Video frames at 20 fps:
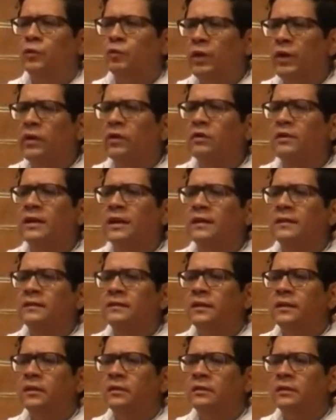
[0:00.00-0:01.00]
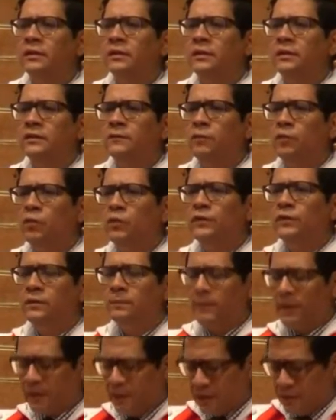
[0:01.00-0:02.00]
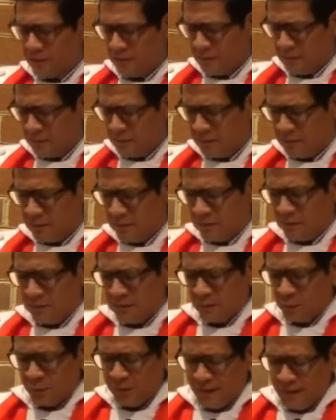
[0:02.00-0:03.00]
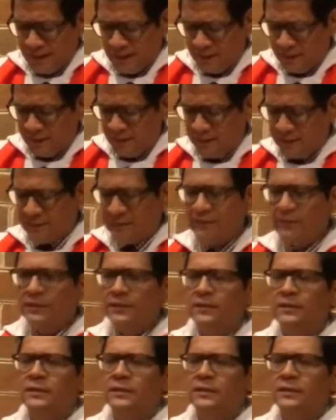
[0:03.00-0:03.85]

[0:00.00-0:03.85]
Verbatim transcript: we recognize it until it's forced upon us, this reality